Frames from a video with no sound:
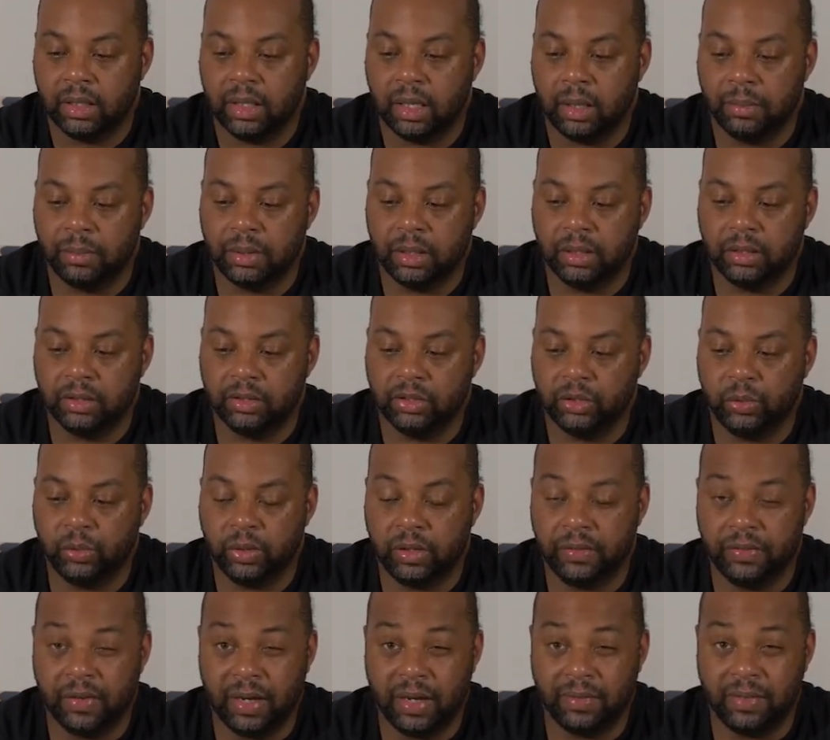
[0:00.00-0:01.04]
I mean,
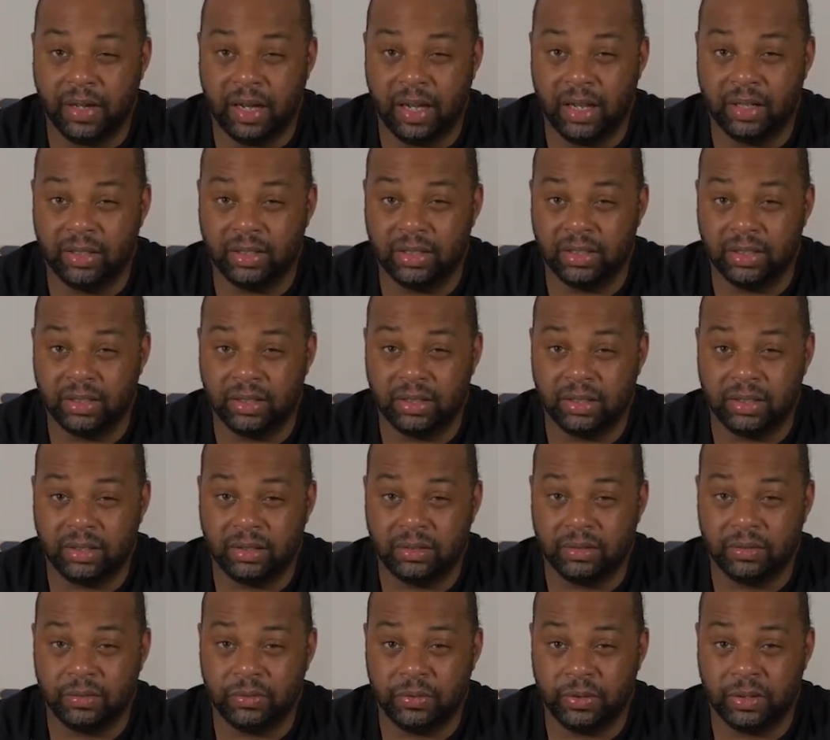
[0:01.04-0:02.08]

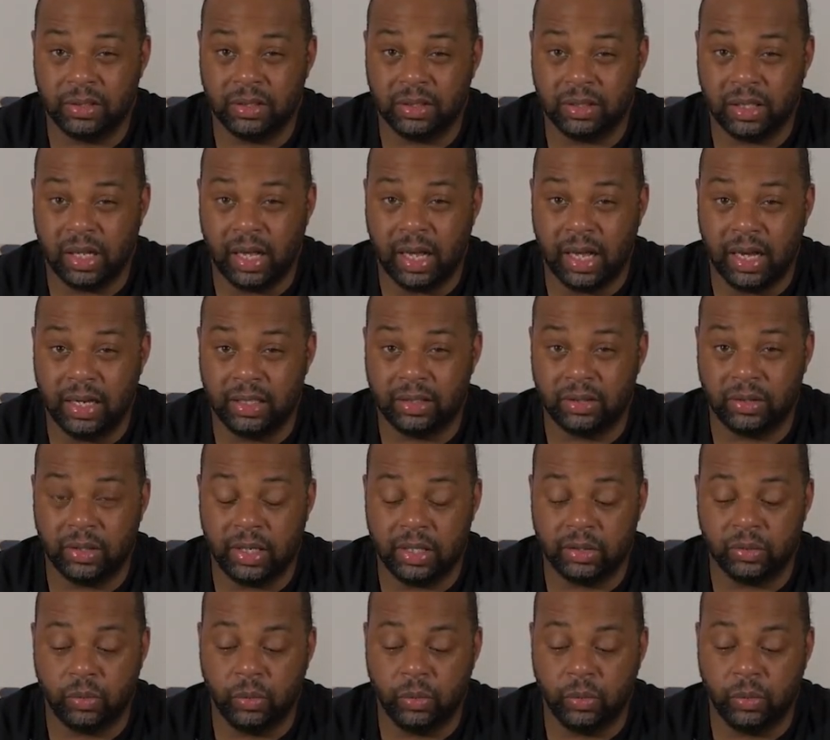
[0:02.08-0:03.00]
$25 for the slide, so that's